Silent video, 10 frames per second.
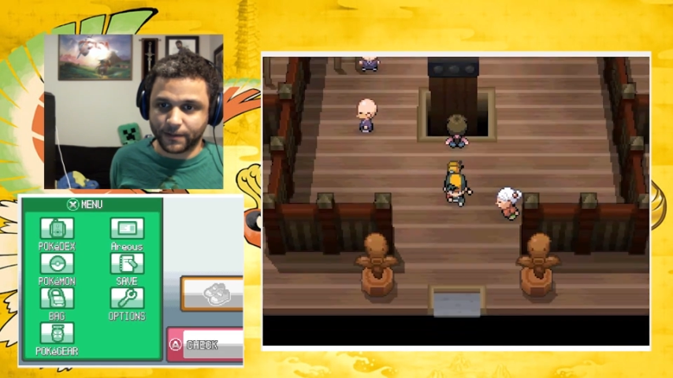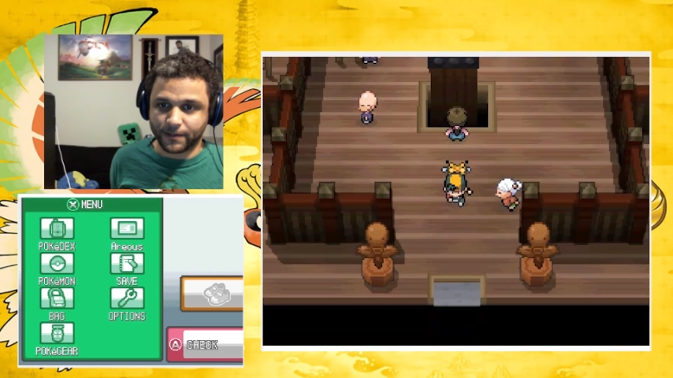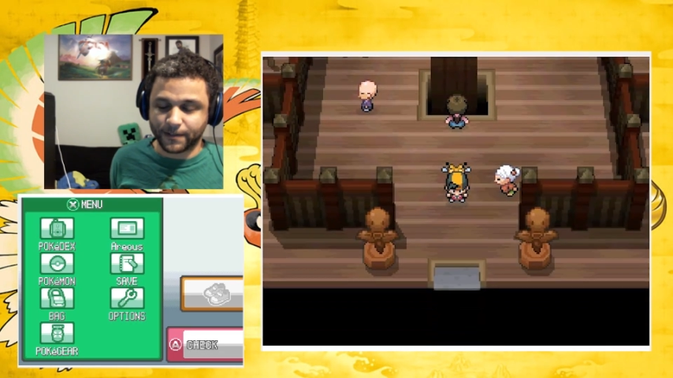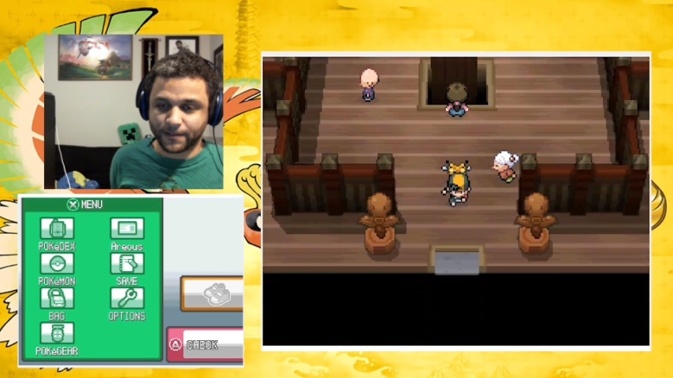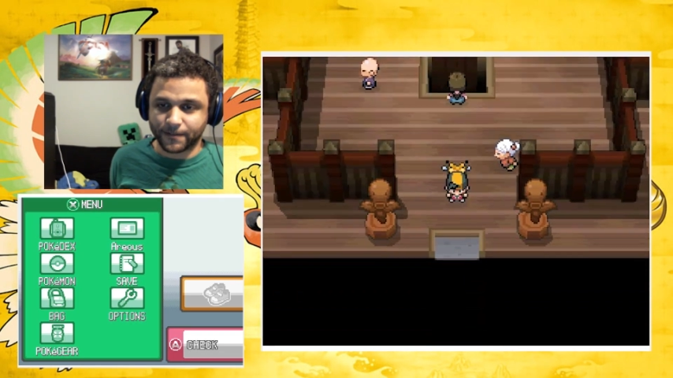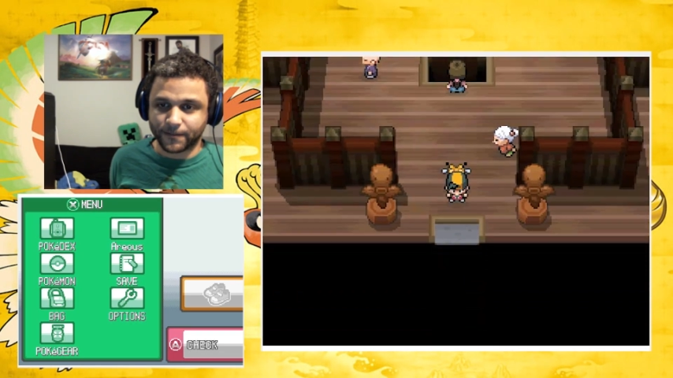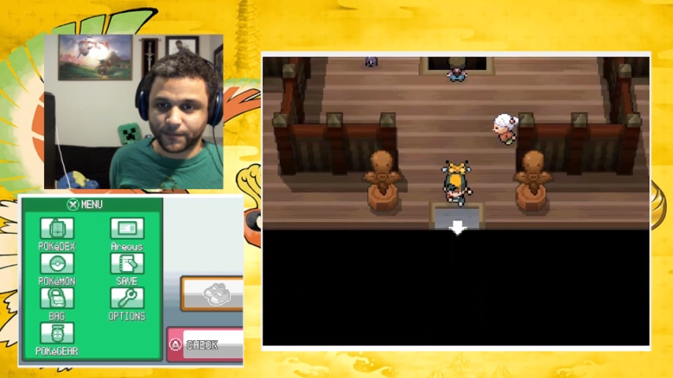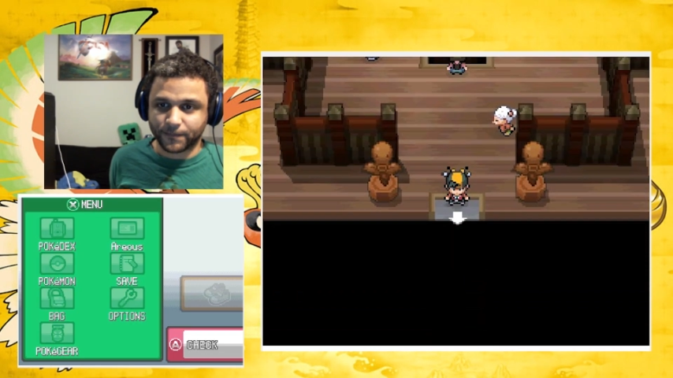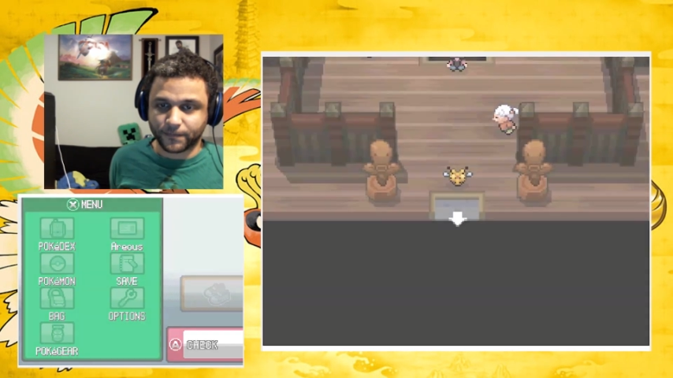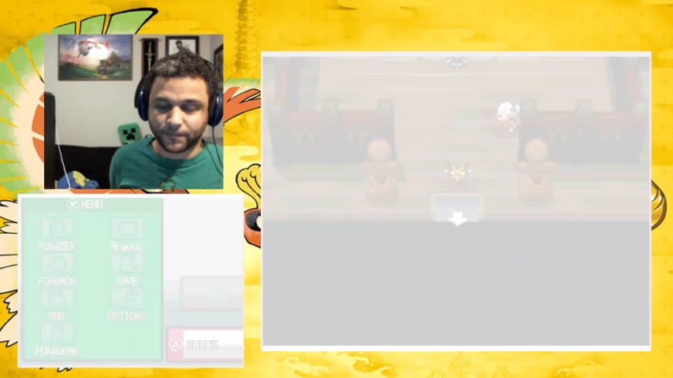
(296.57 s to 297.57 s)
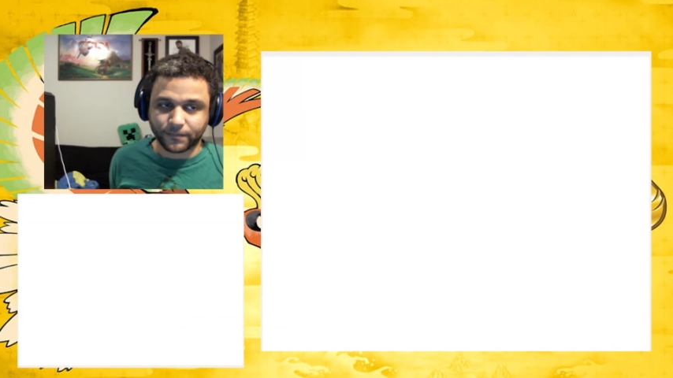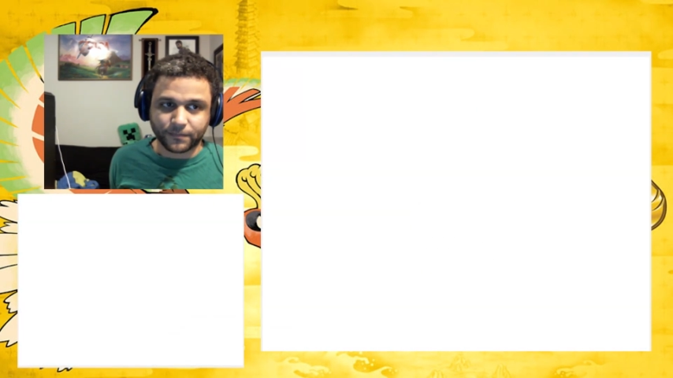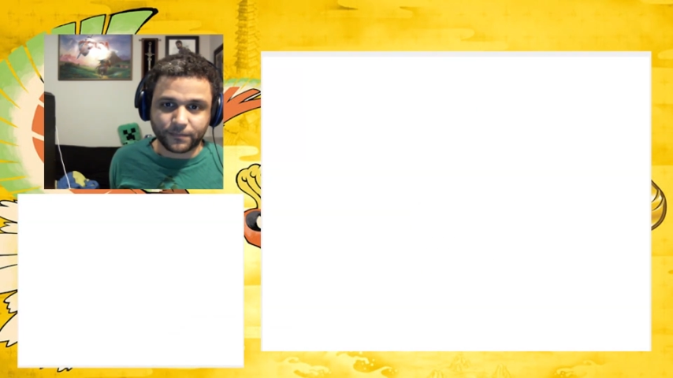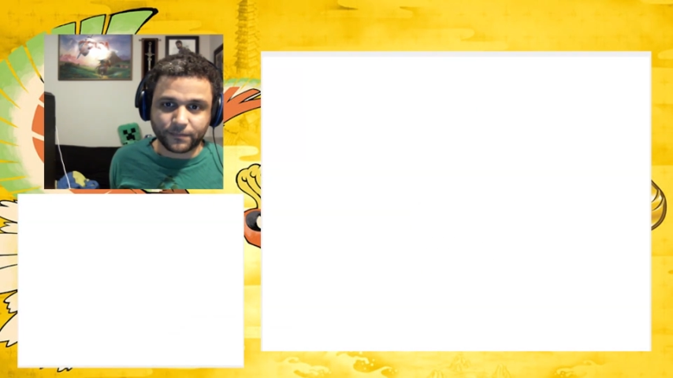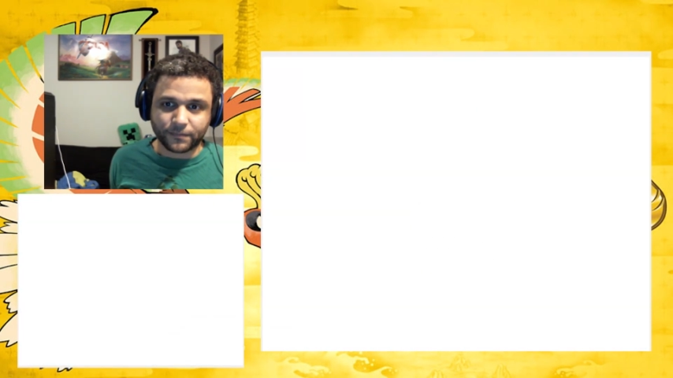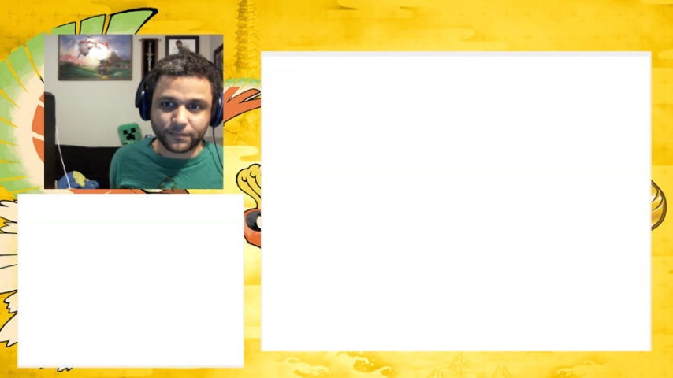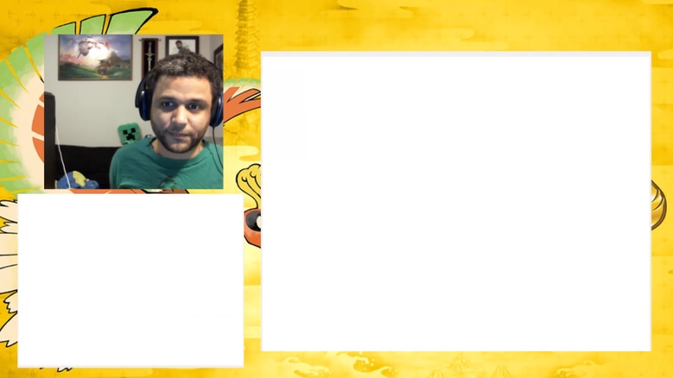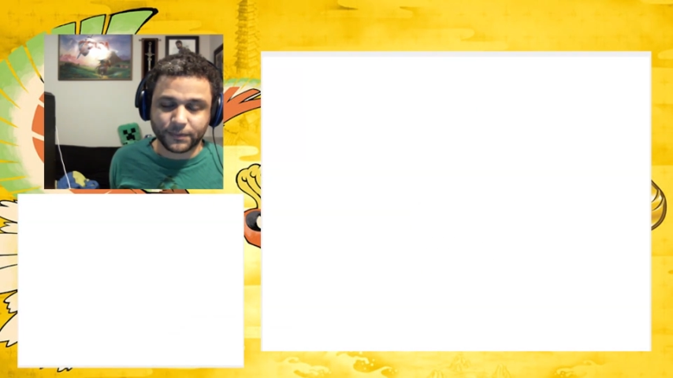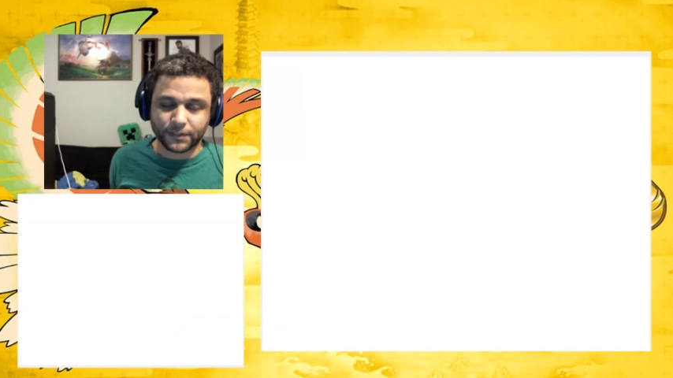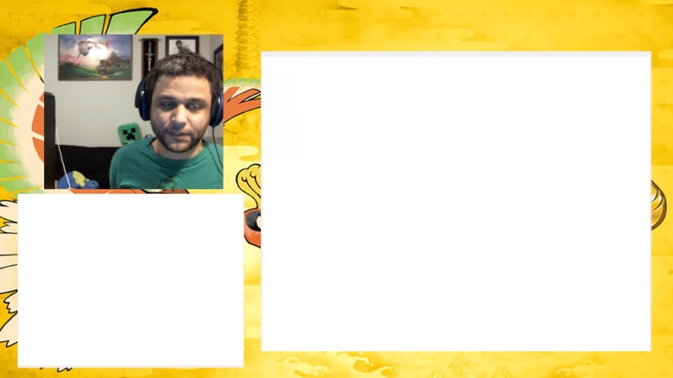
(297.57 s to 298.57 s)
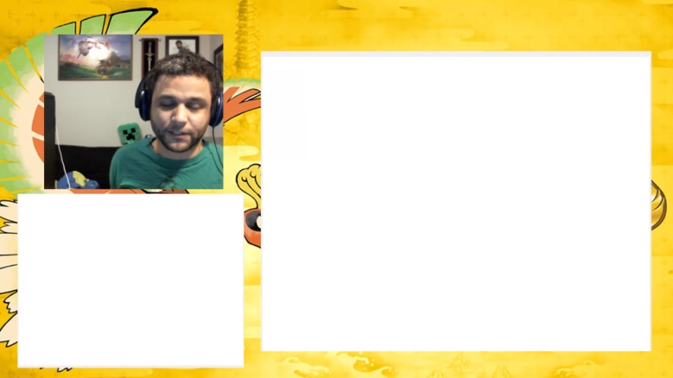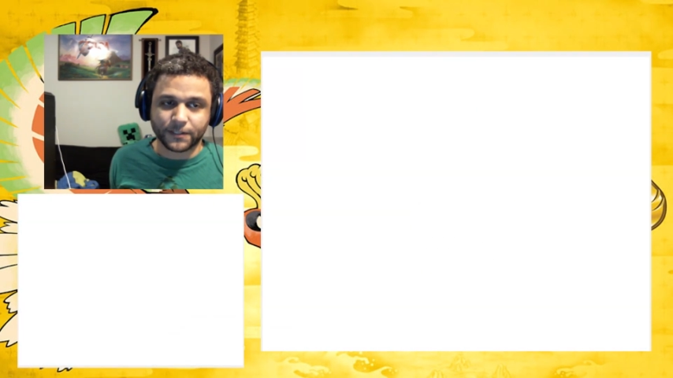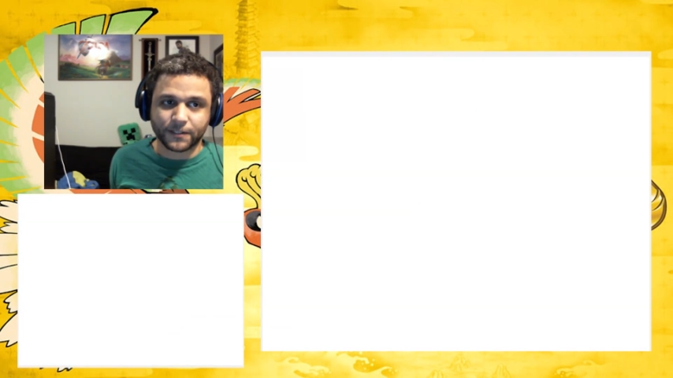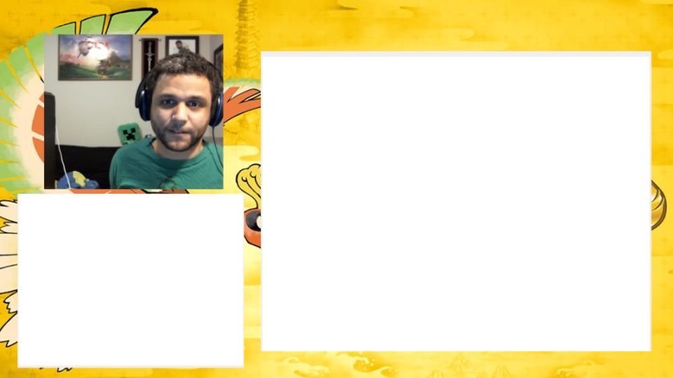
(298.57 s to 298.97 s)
[no speech]